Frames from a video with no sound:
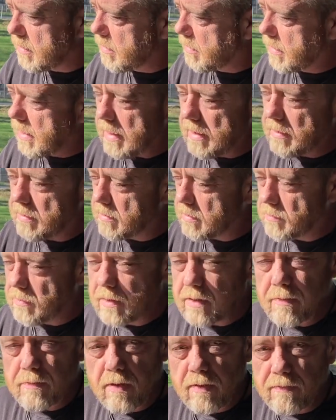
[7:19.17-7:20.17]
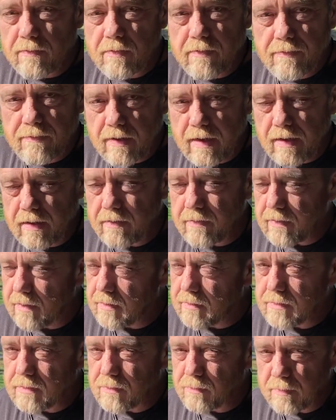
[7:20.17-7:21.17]
Can't cook with them over a fire,
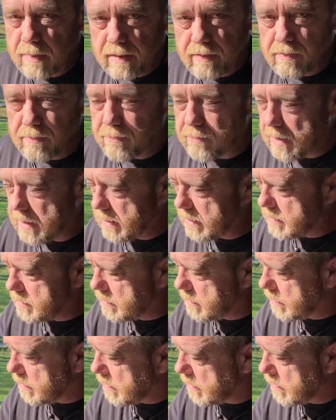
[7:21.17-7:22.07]
they'll just melt and bust.